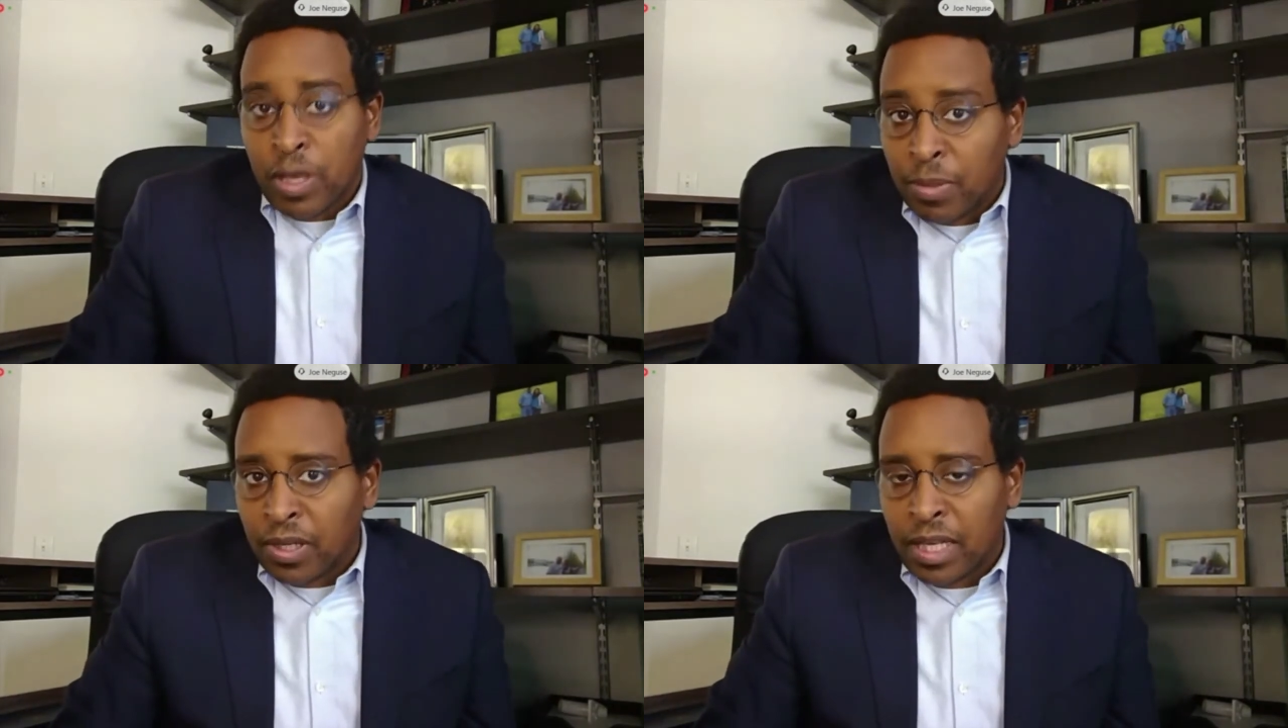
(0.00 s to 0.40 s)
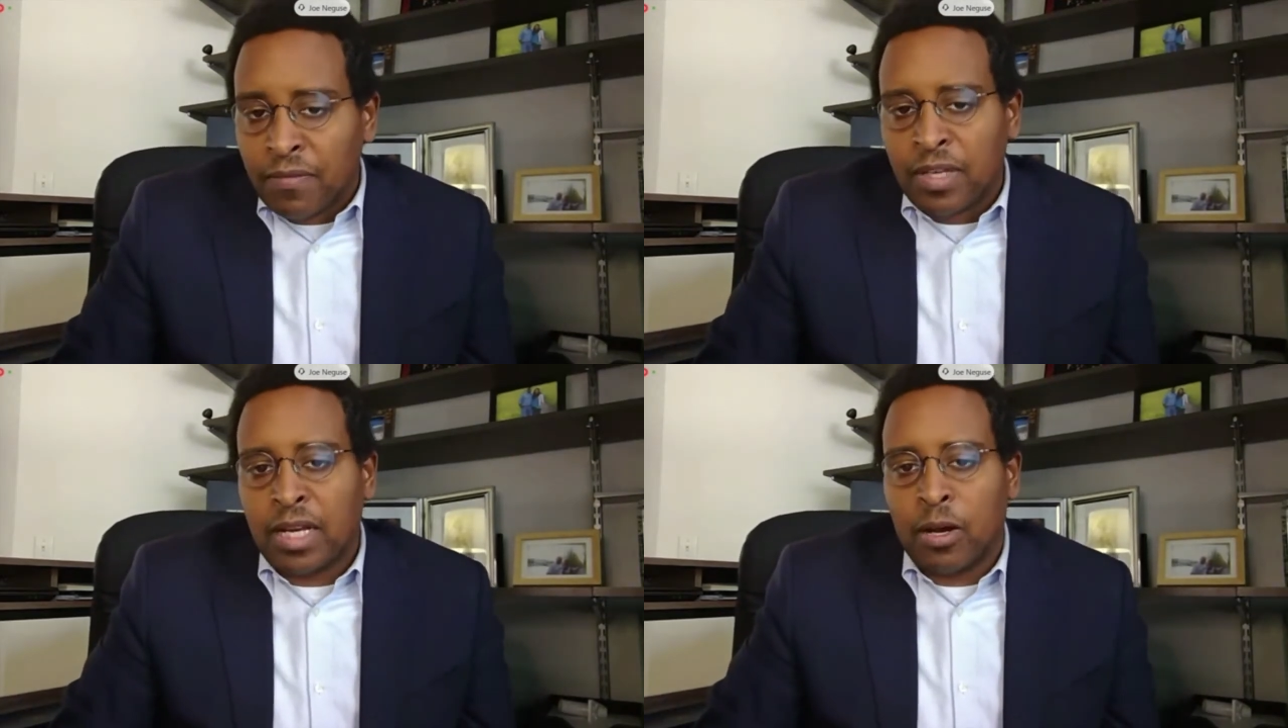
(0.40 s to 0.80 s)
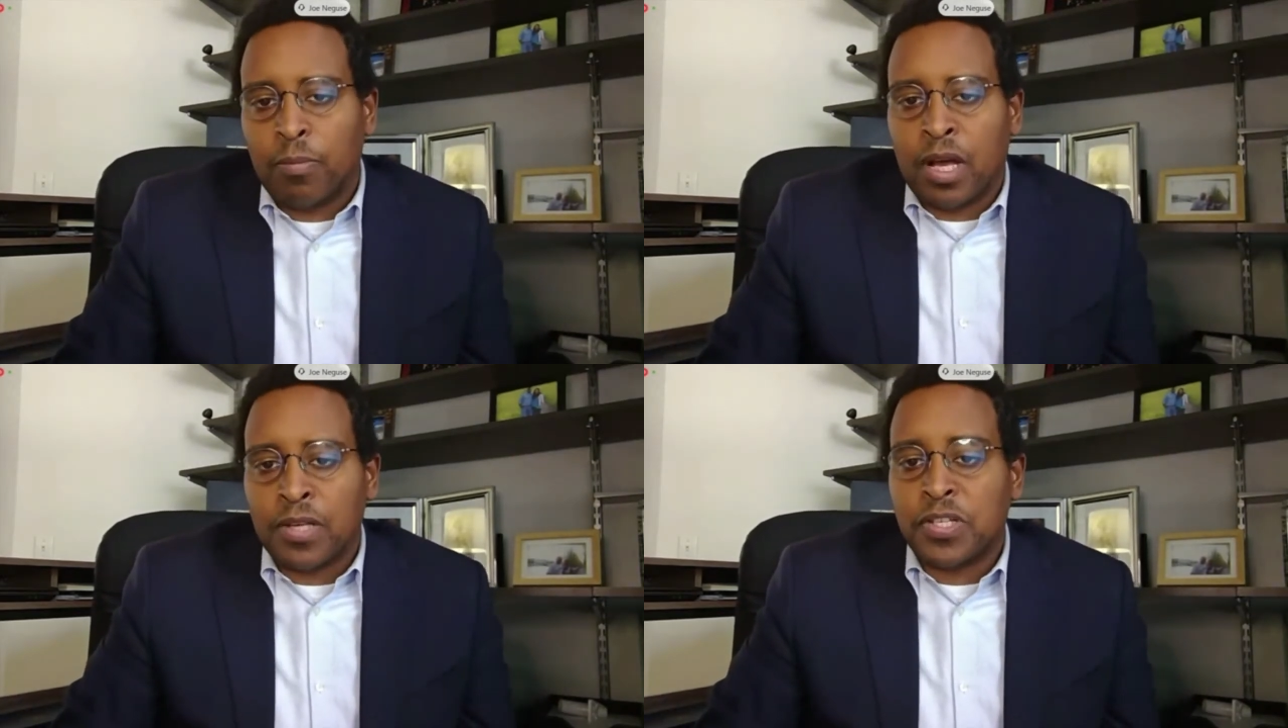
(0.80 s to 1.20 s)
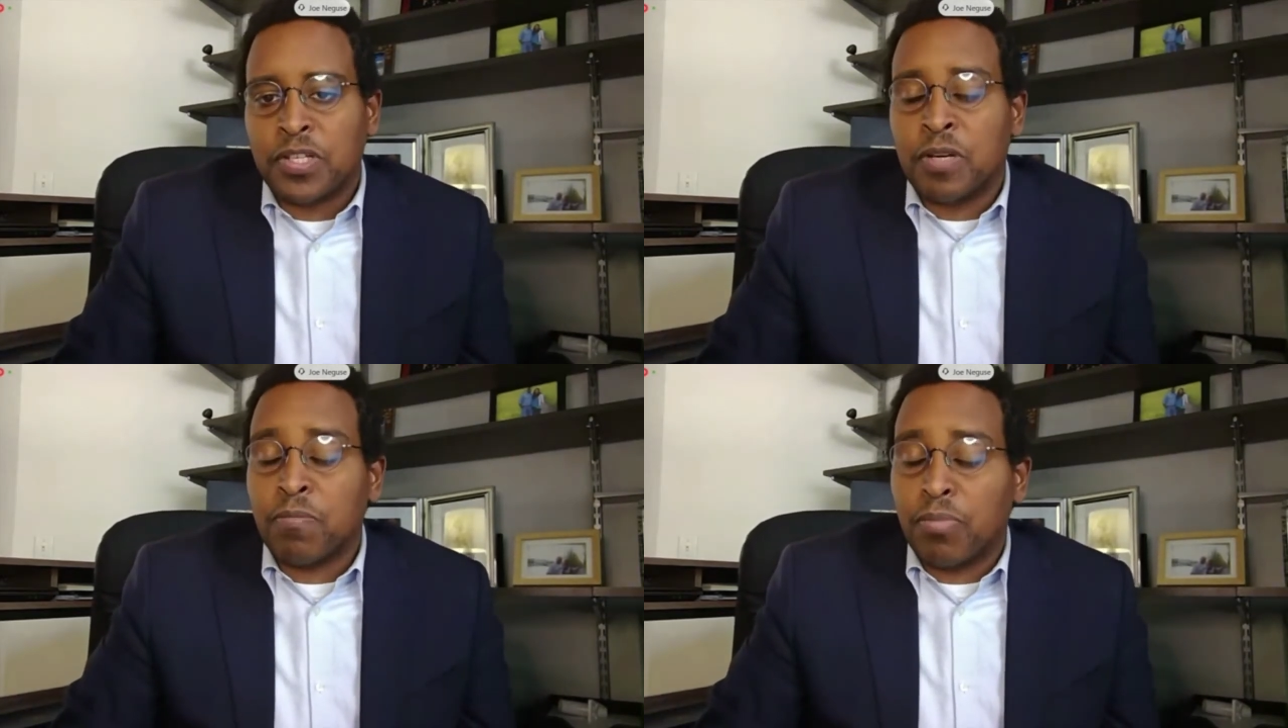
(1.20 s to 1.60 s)
we believe can help
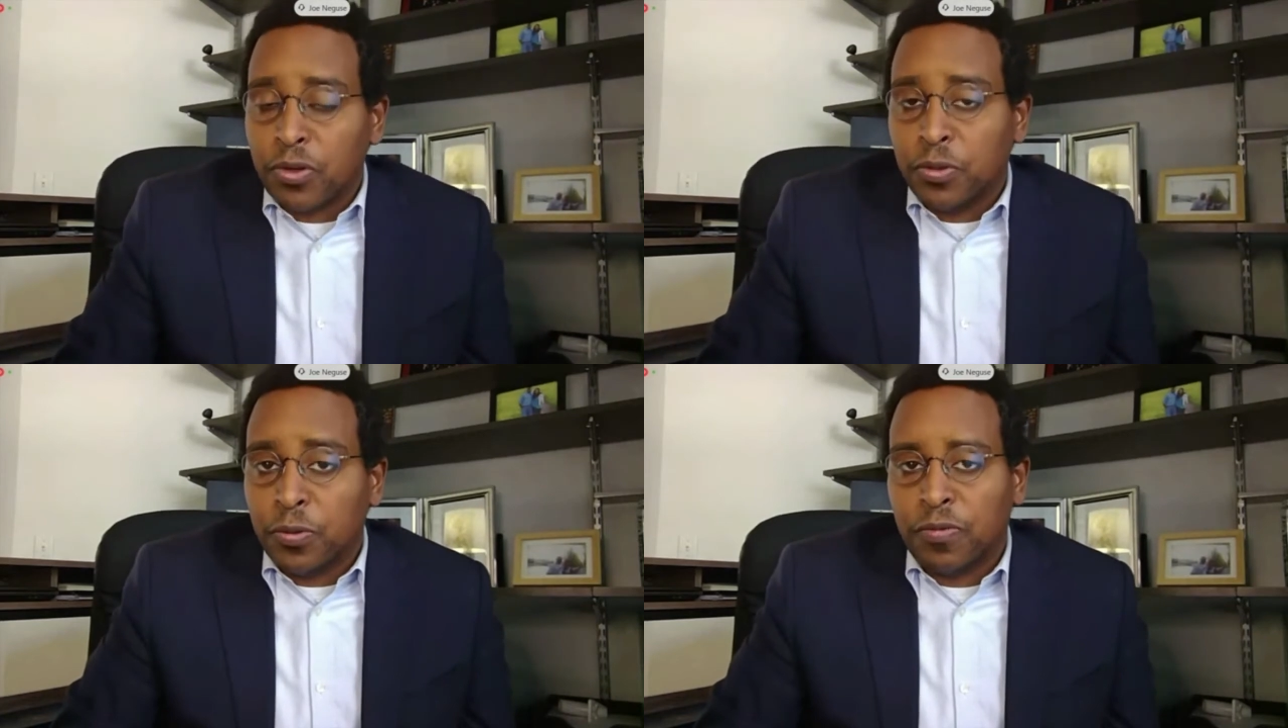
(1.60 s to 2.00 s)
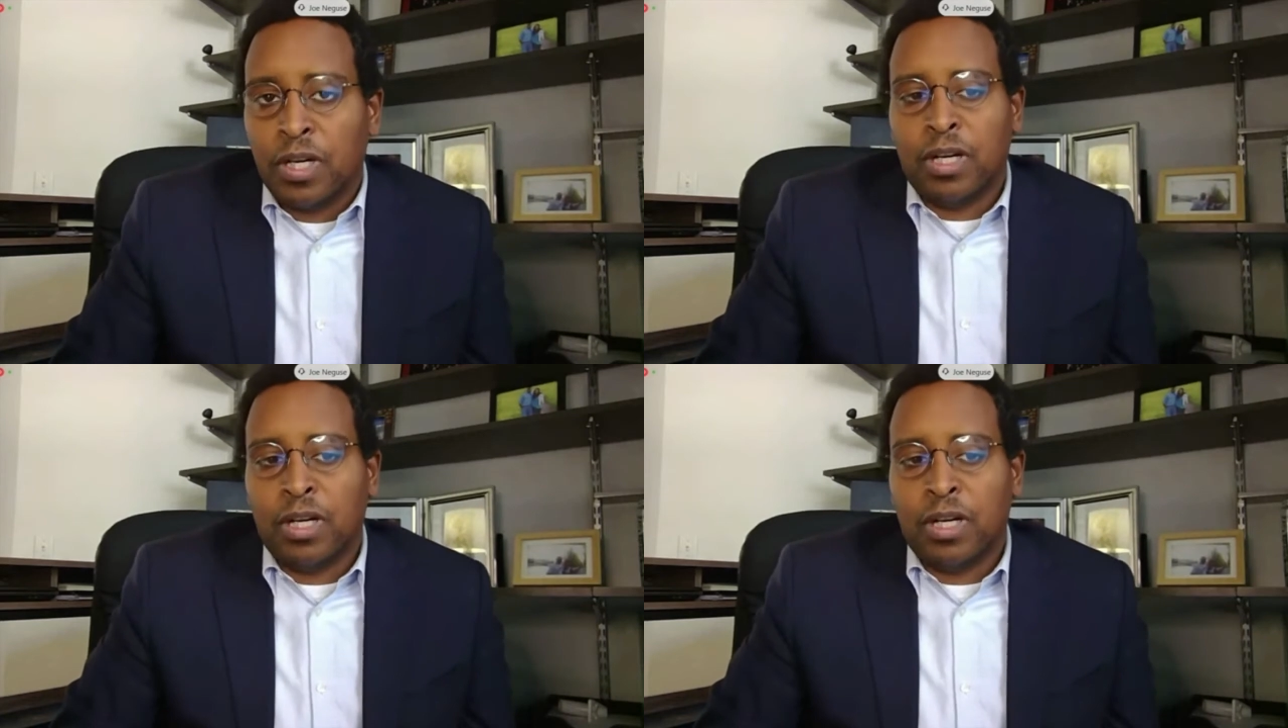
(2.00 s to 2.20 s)
us improve